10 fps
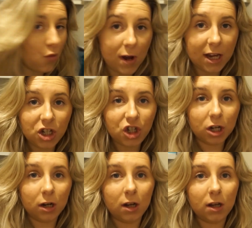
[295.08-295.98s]

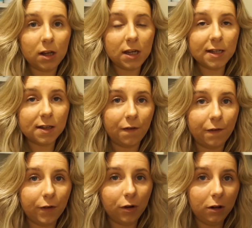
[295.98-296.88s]
which is
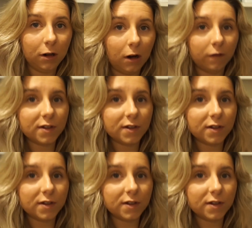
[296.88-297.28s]
full of